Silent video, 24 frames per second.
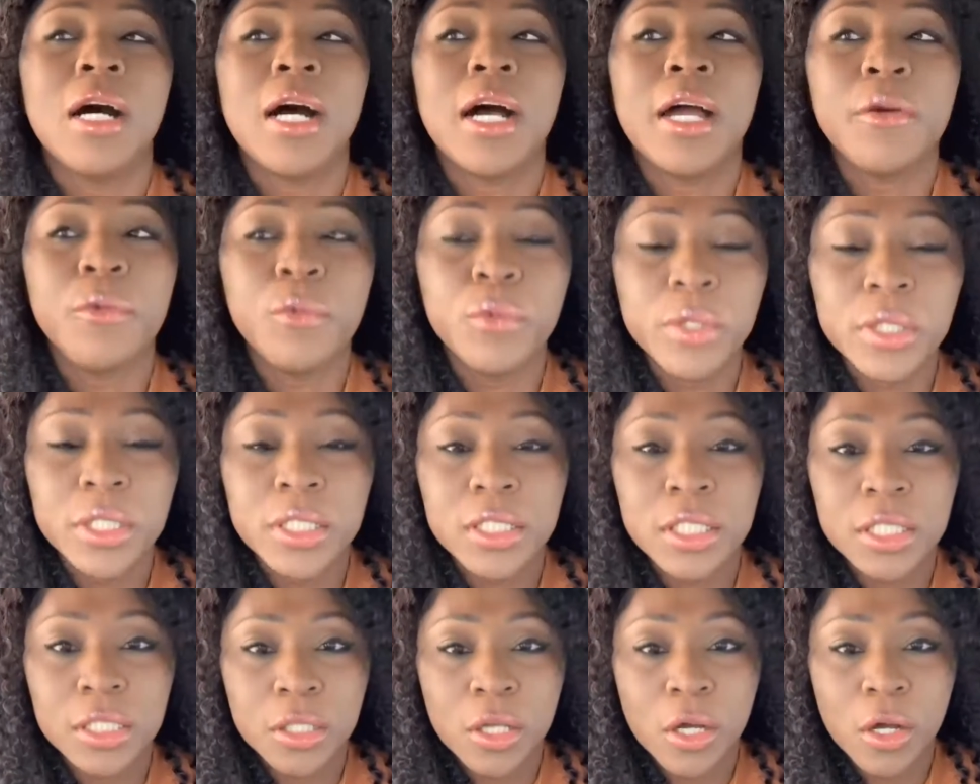I really
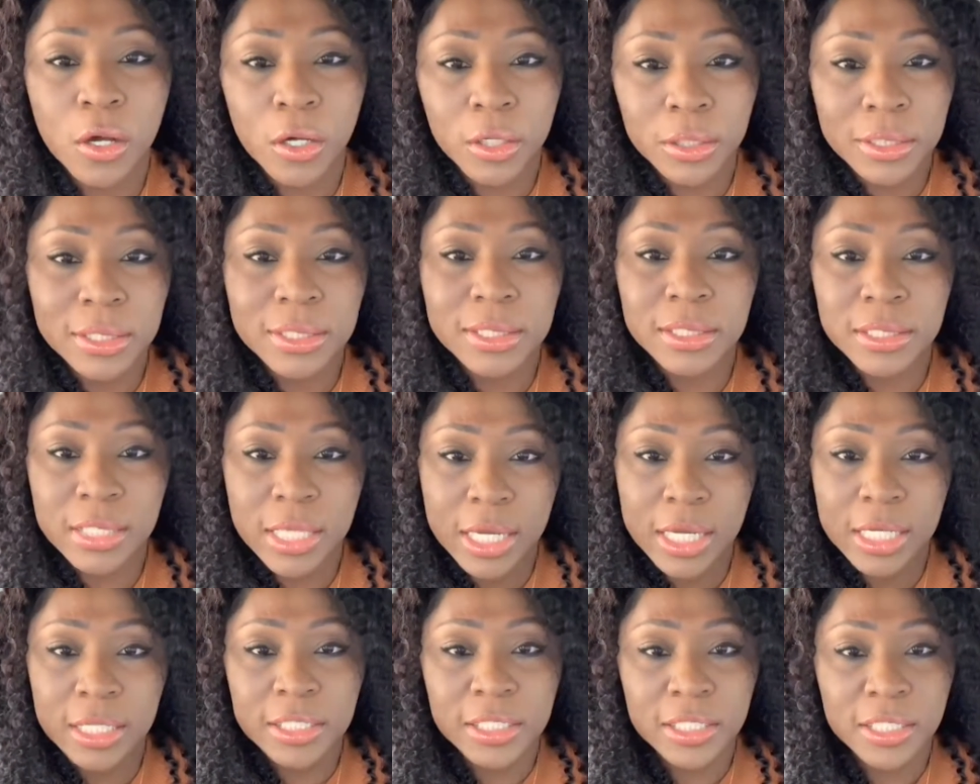did not
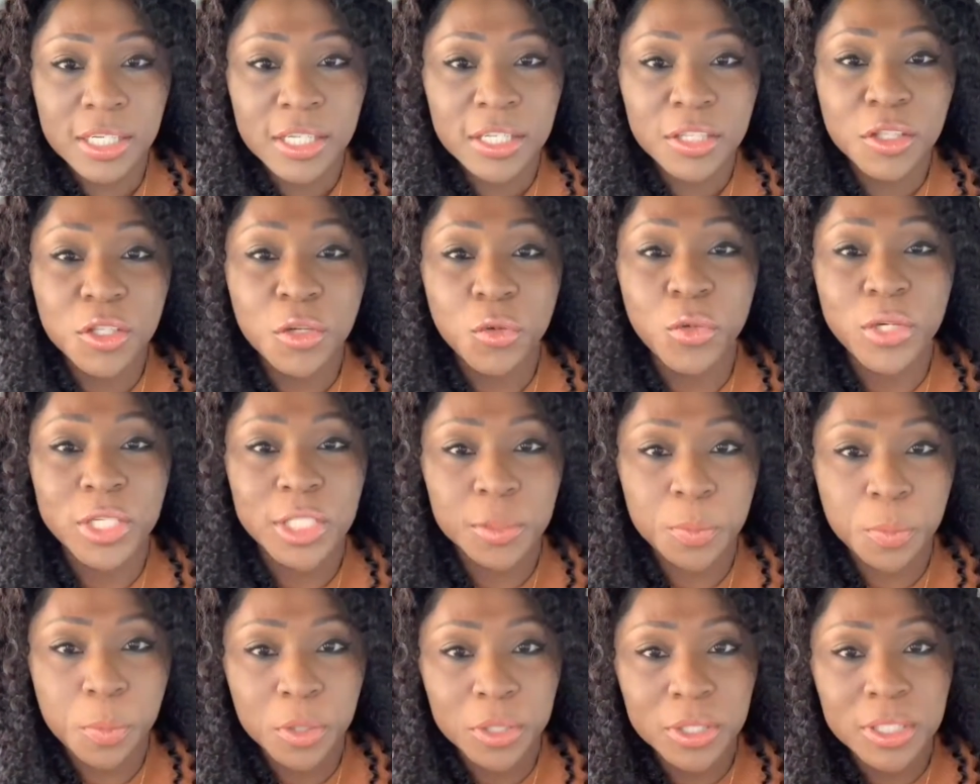understand the
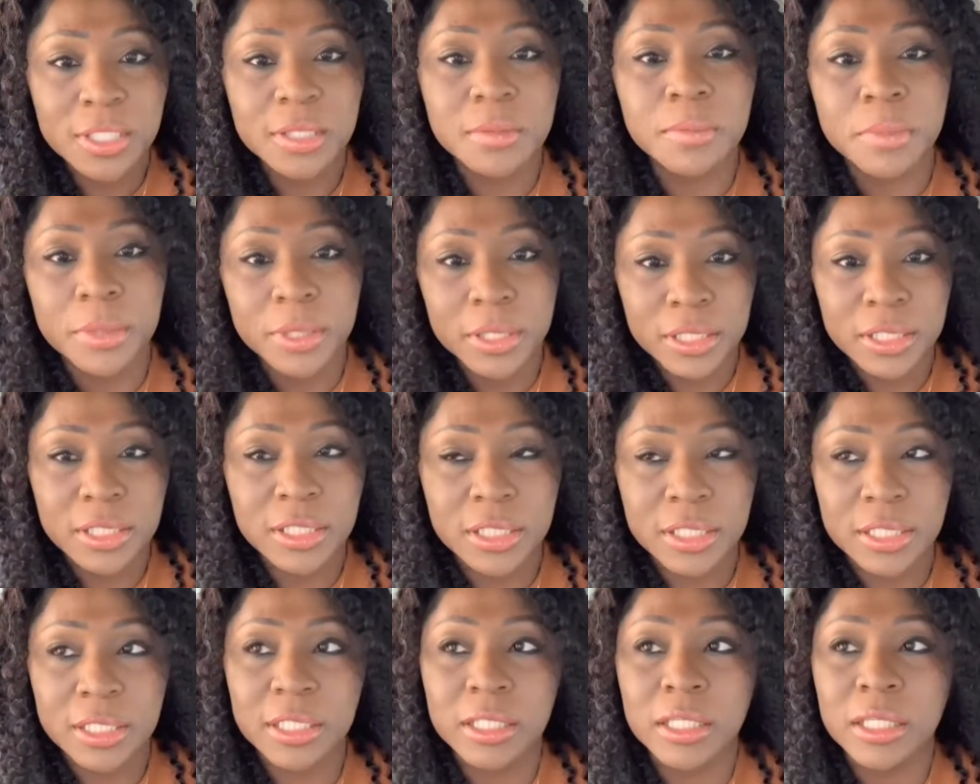
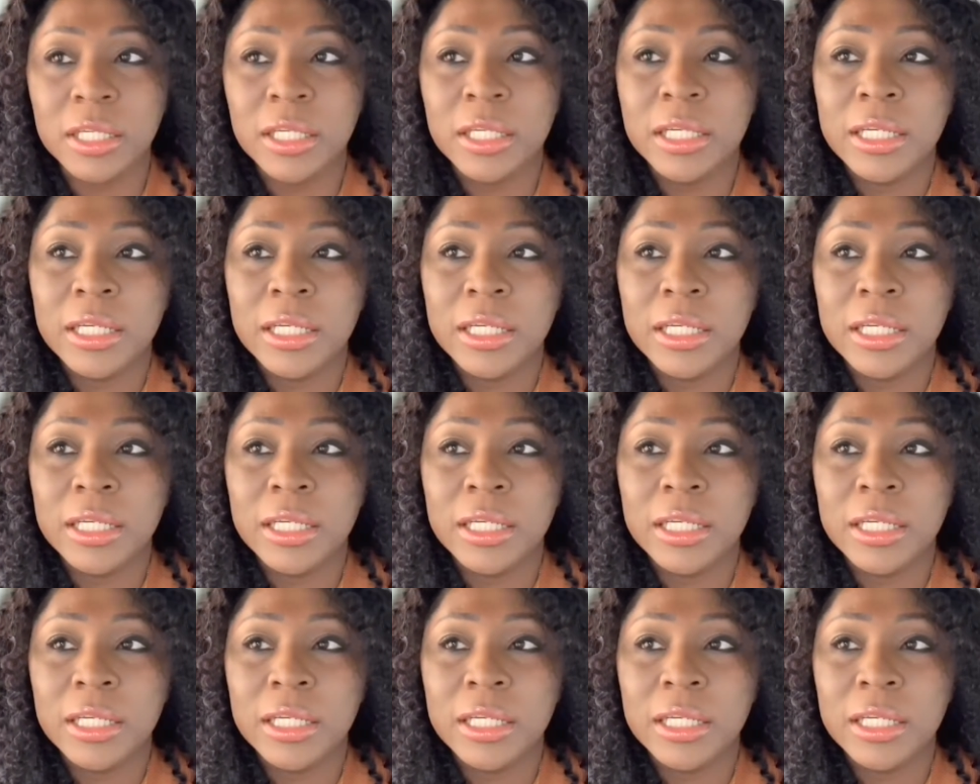responsibility